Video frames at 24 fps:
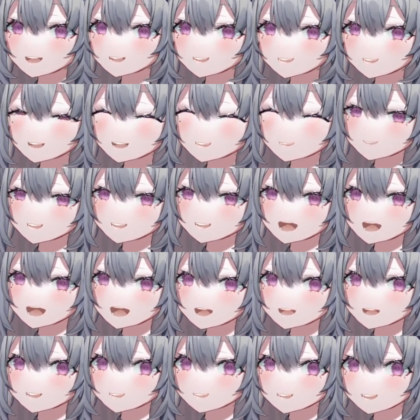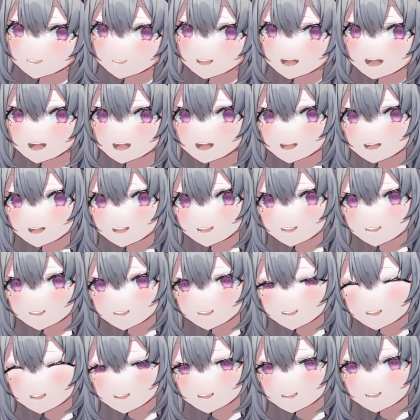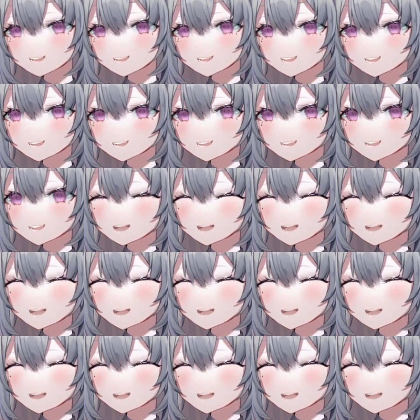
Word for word: So yes, silly, Juna. Silly, silly